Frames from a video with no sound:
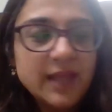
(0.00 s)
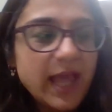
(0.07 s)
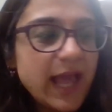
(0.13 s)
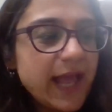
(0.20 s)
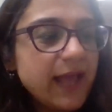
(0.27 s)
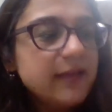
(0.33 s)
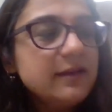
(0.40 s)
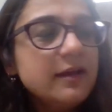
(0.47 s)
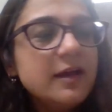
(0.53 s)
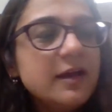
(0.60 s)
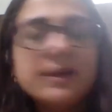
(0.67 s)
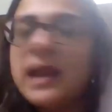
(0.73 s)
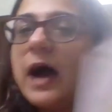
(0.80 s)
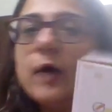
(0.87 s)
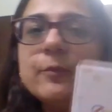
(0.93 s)
And
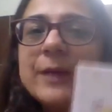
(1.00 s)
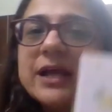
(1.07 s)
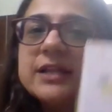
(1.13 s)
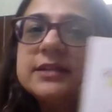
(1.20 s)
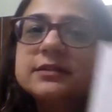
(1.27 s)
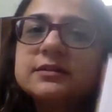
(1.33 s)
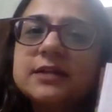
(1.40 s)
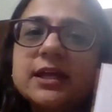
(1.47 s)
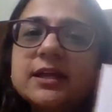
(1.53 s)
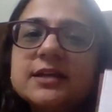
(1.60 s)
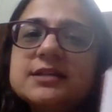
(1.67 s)
now my thing